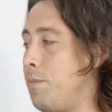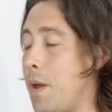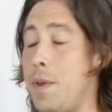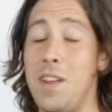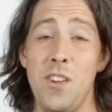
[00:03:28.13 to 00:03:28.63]

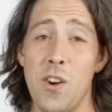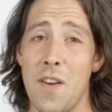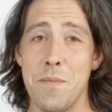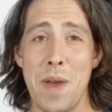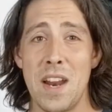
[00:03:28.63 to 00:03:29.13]
maybe you don't
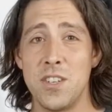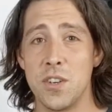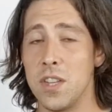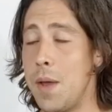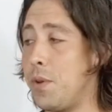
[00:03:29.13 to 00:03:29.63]
have a
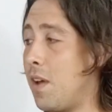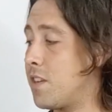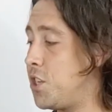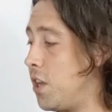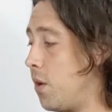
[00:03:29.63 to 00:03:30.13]
manager or label you
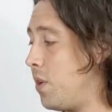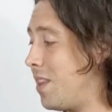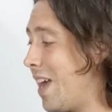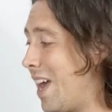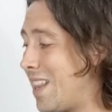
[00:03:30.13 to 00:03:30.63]
have to share that
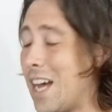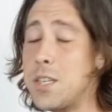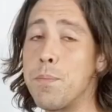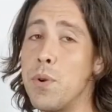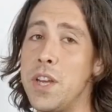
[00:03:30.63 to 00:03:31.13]
with,
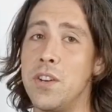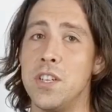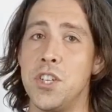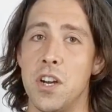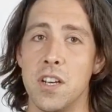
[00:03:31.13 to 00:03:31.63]
that's a pretty
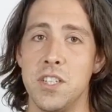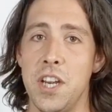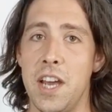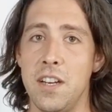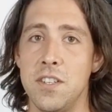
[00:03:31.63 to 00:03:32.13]
good chunk of
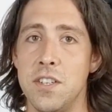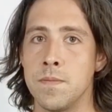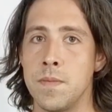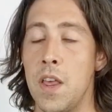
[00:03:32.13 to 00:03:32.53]
change.